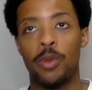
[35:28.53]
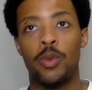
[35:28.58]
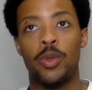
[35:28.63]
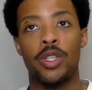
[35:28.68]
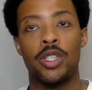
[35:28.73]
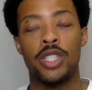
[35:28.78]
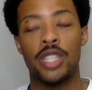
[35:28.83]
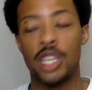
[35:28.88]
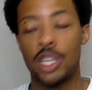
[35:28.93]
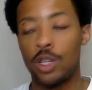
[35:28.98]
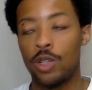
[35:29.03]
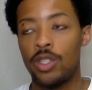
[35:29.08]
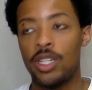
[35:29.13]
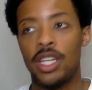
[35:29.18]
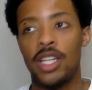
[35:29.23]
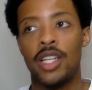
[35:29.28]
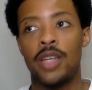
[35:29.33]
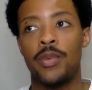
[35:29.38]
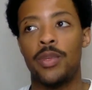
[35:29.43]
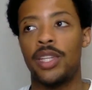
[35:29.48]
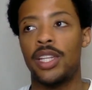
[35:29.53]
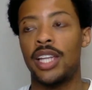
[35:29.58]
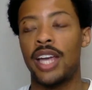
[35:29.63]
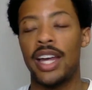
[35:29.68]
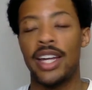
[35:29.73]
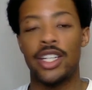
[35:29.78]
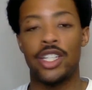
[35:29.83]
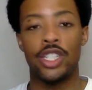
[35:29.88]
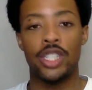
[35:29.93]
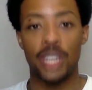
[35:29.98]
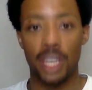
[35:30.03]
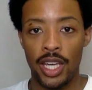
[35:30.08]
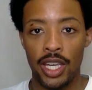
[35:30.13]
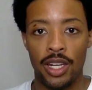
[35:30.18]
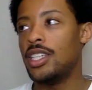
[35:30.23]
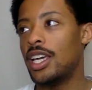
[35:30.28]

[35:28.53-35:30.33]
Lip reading: We're still dealing with a lot of shit,